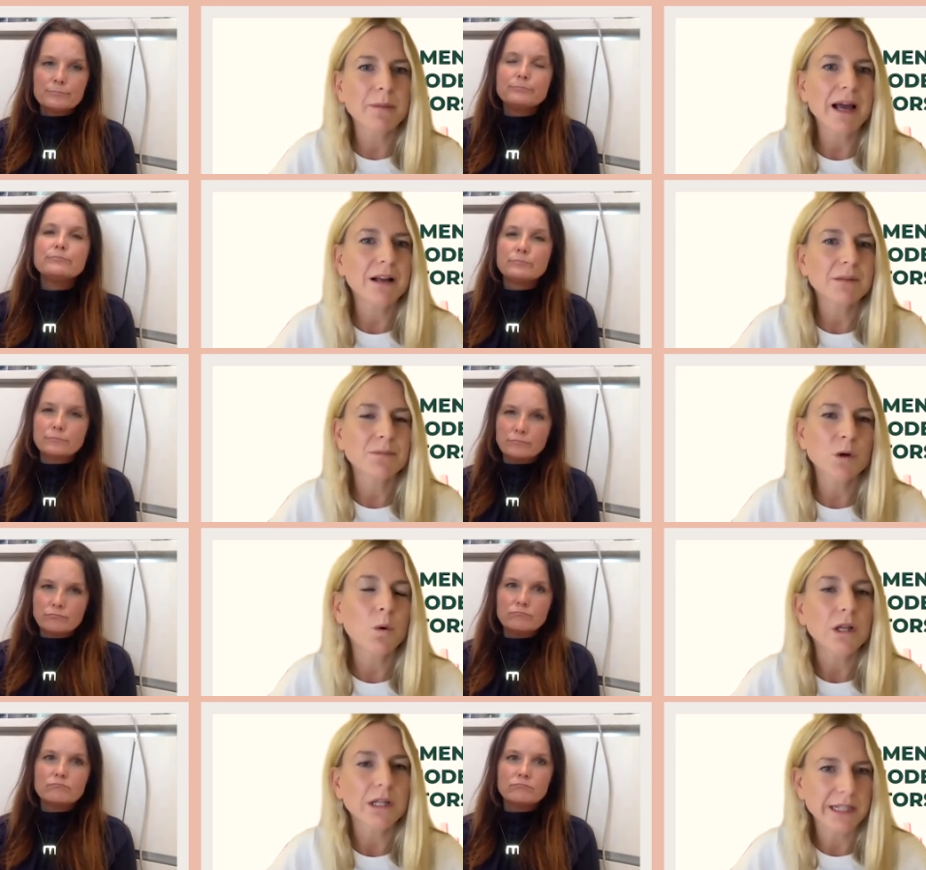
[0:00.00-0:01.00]
Speaker 1: all about
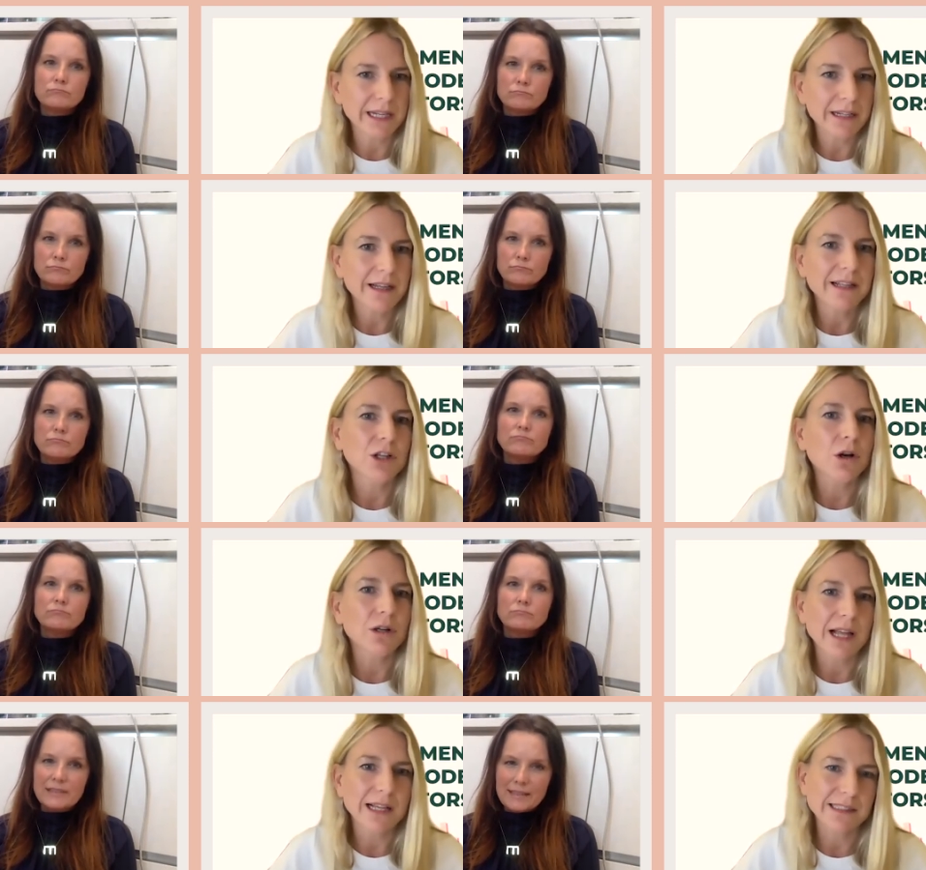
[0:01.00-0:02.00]
quality and long
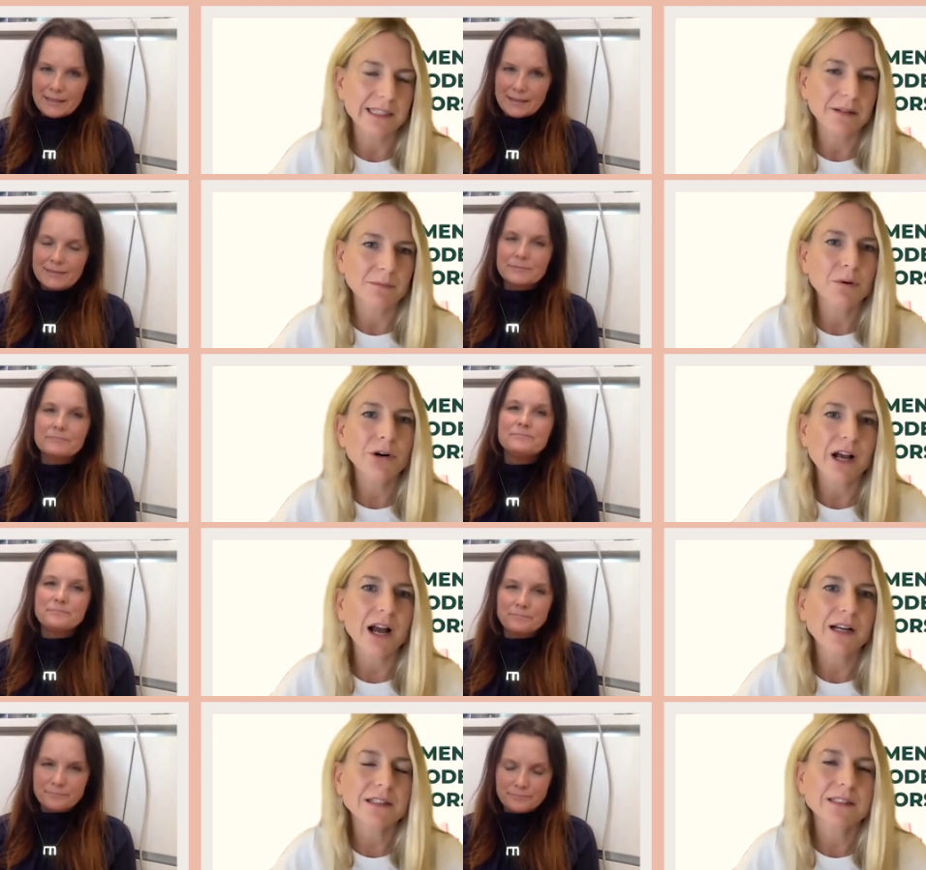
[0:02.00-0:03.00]
lasting
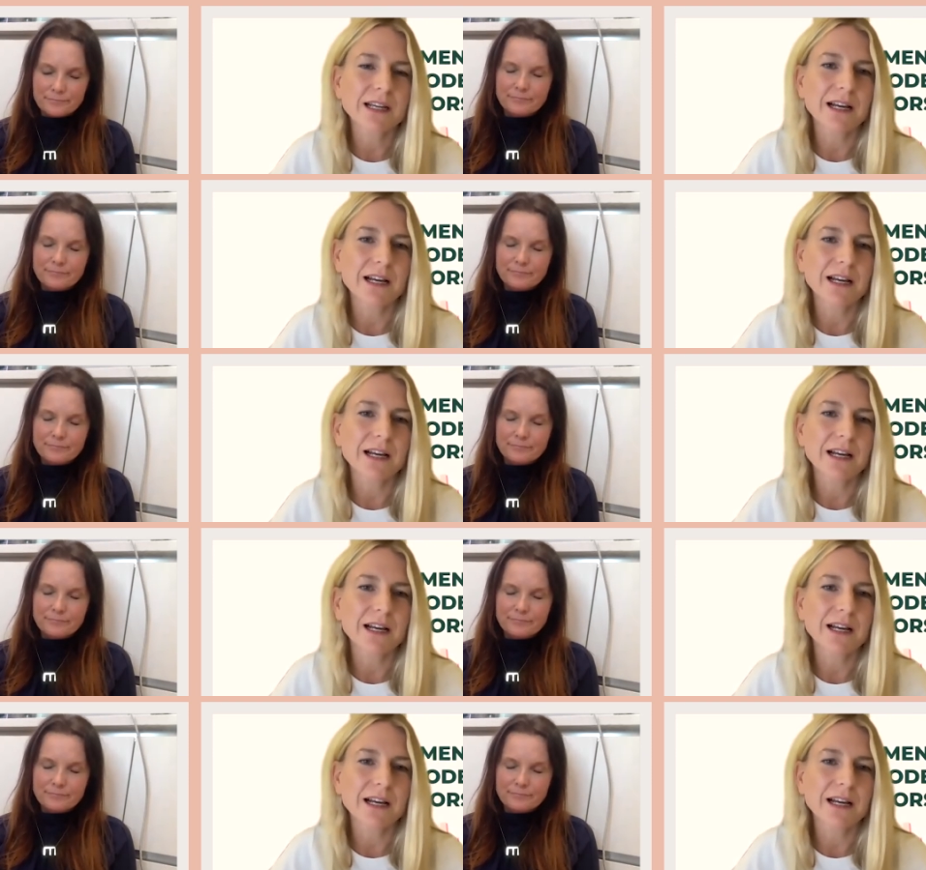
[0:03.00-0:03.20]
product.